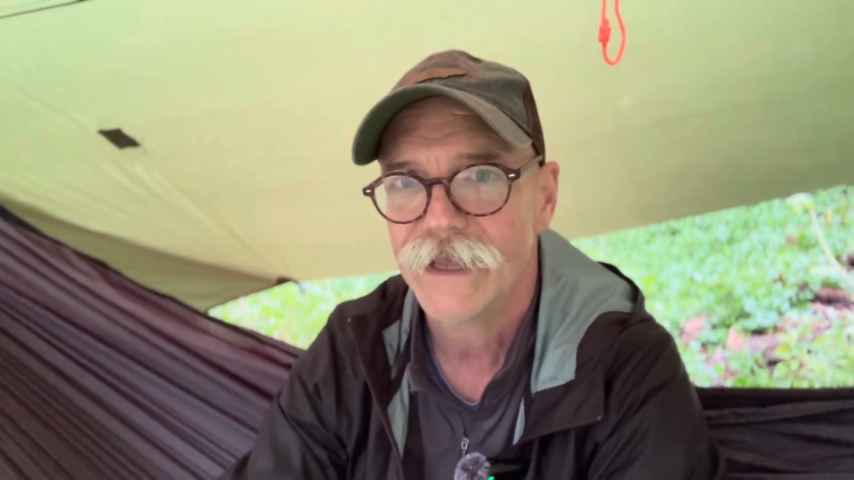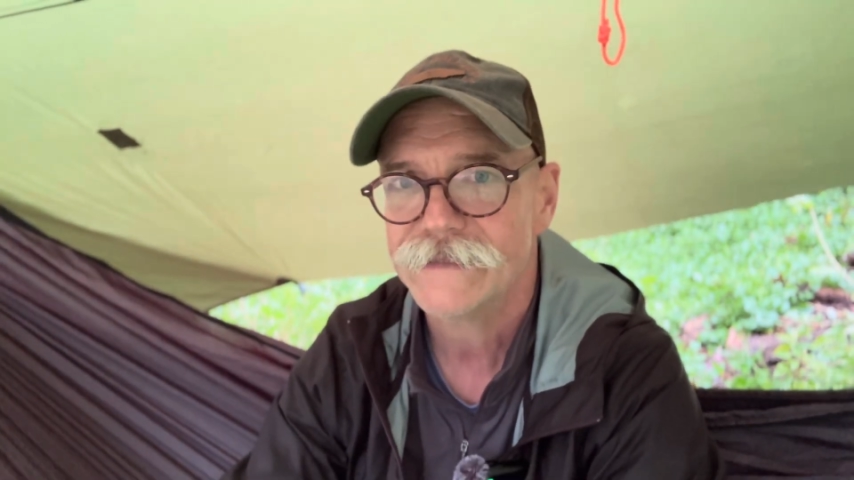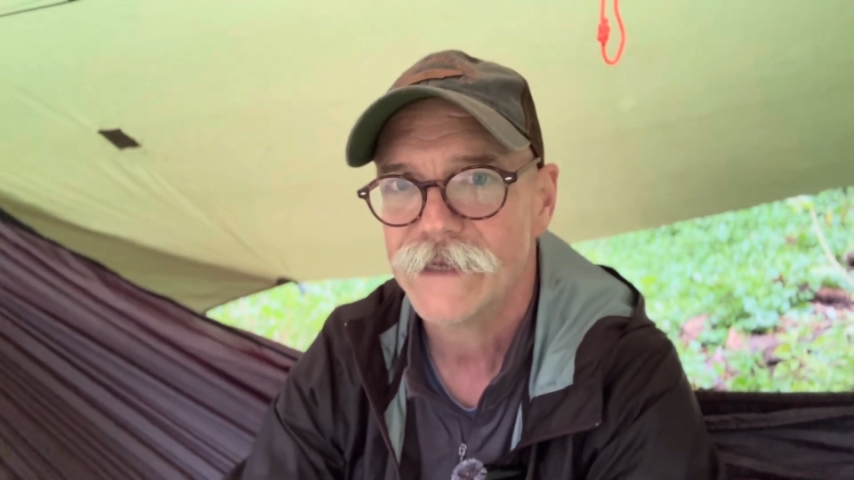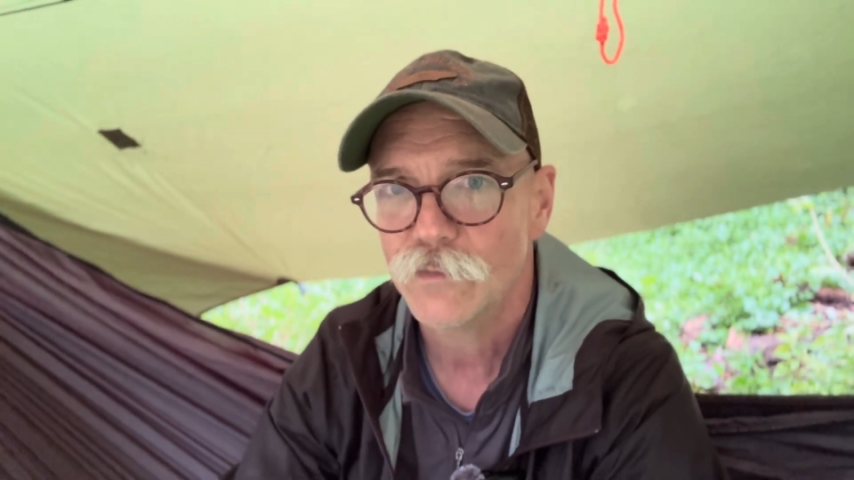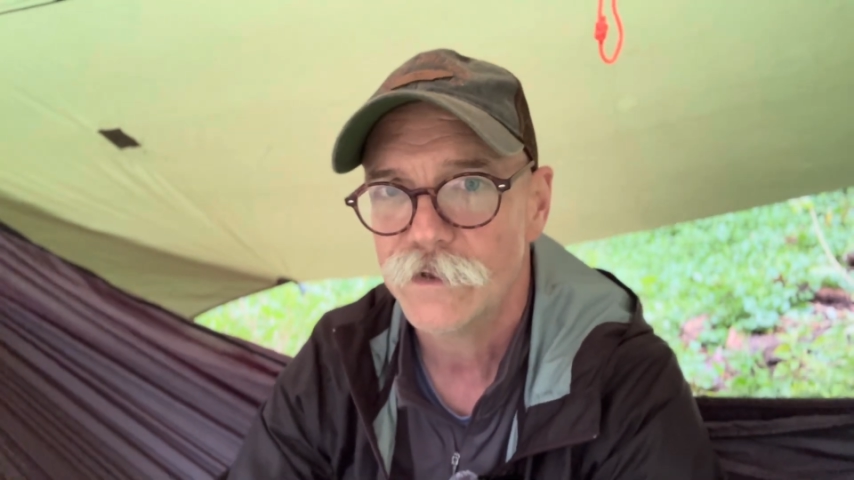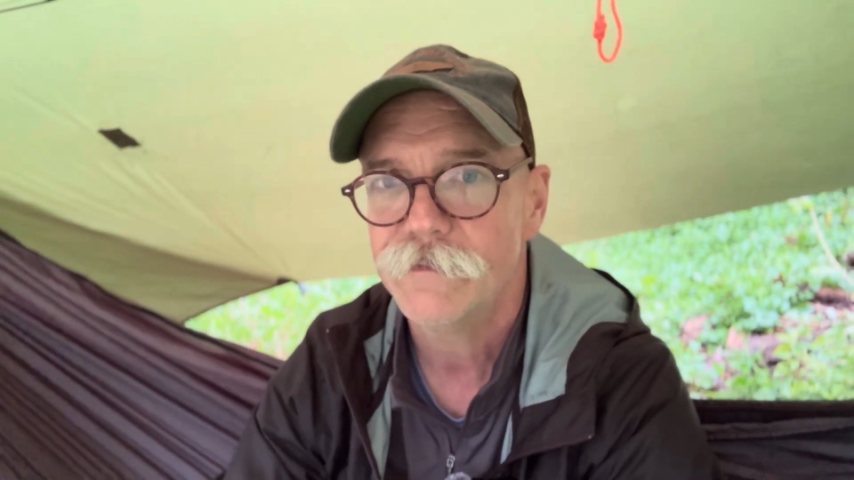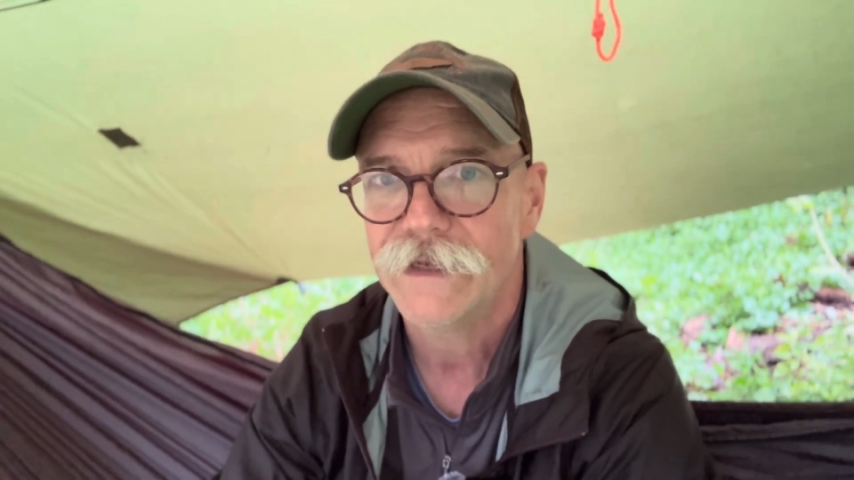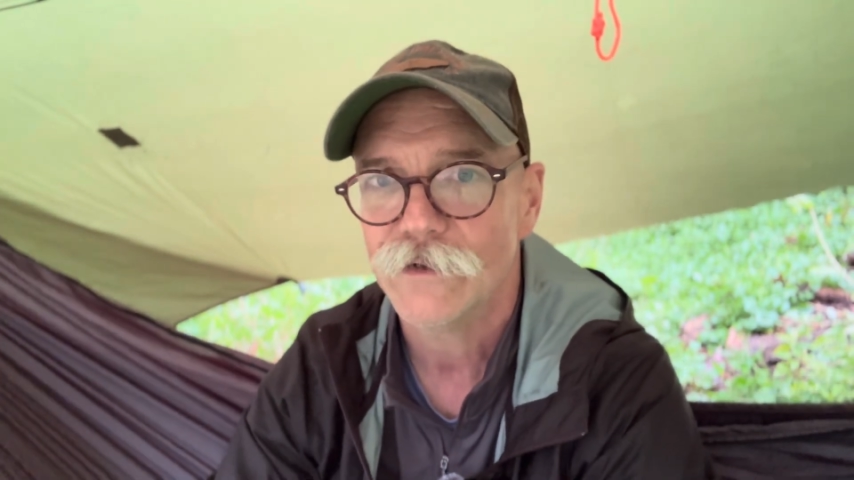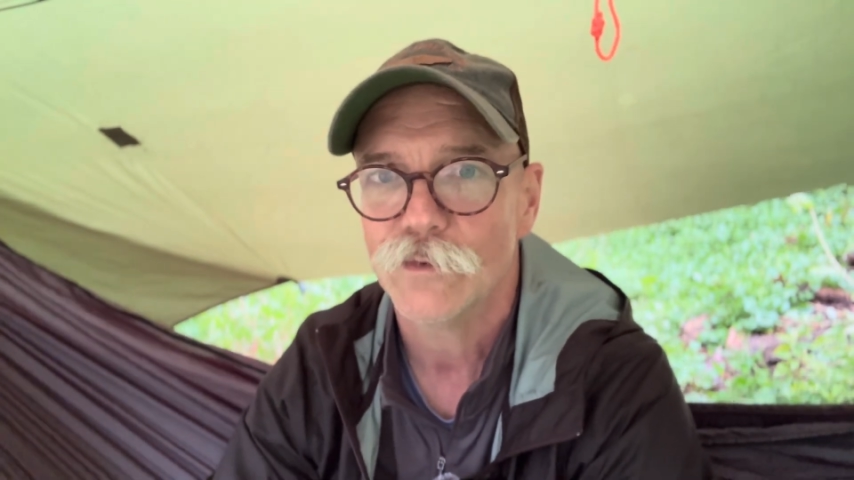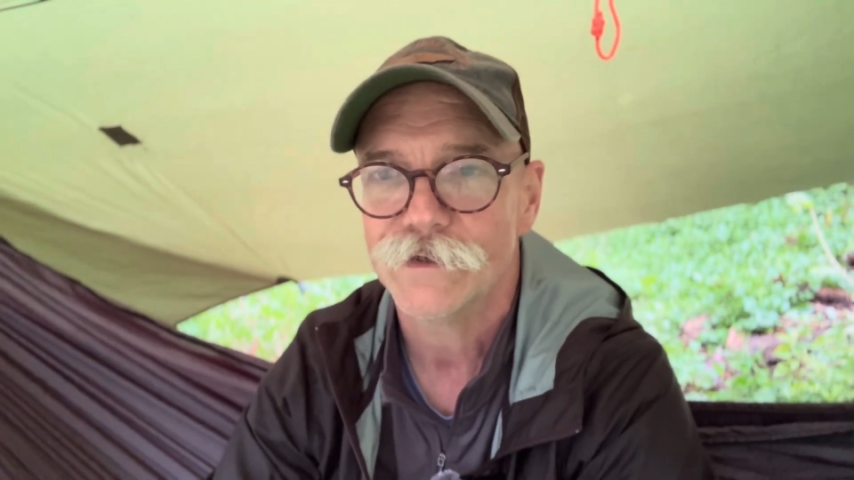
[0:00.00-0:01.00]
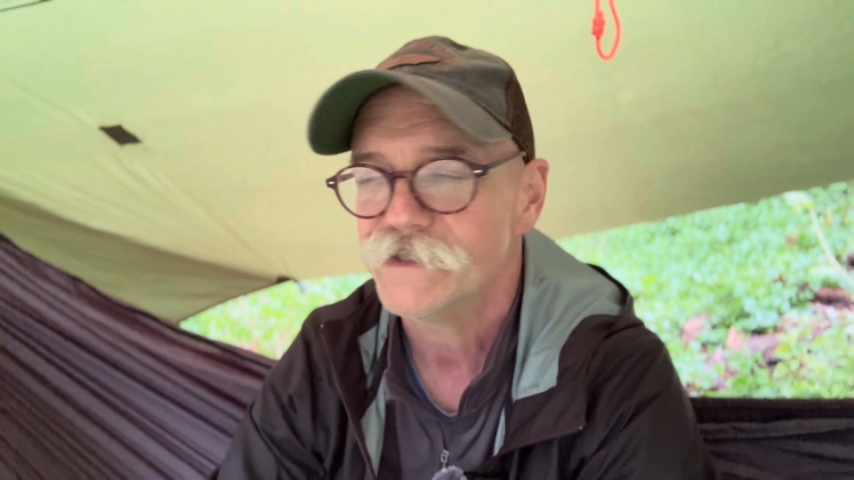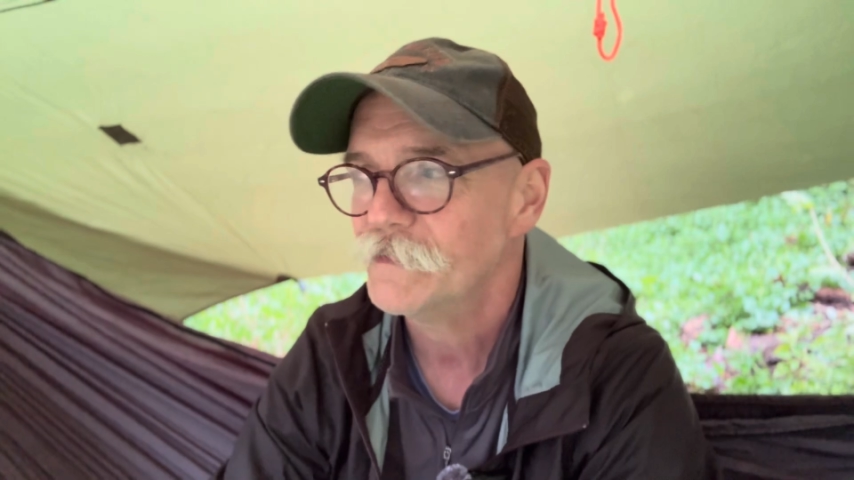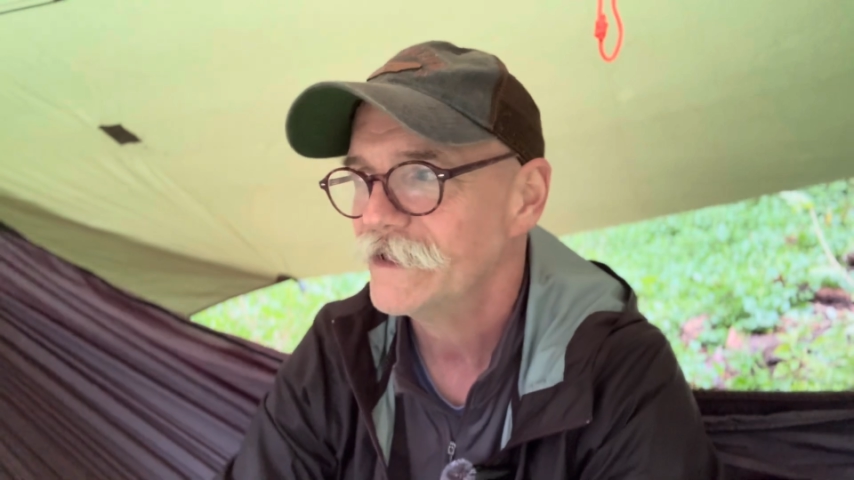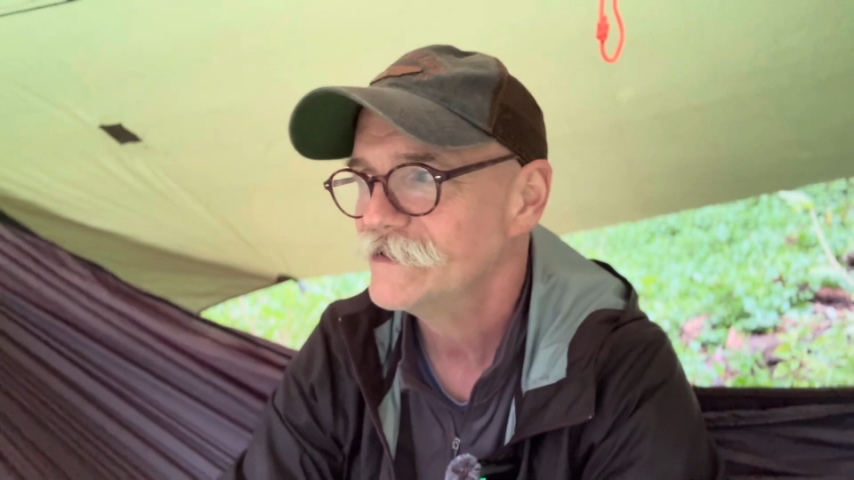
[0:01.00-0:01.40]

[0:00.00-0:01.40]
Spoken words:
I said, would mean the world to me.